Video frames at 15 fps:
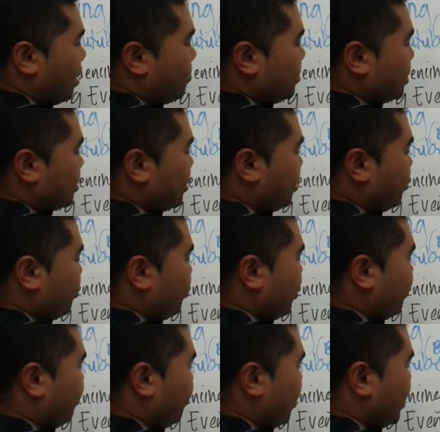I'm just gonna
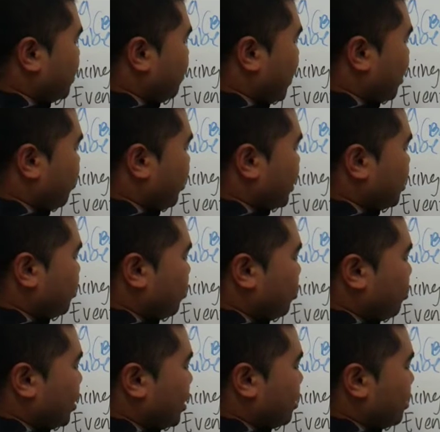rephrase my question real
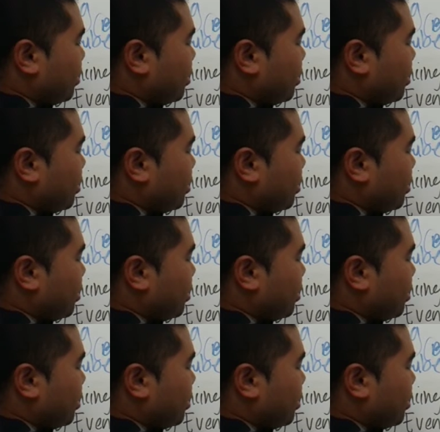quick.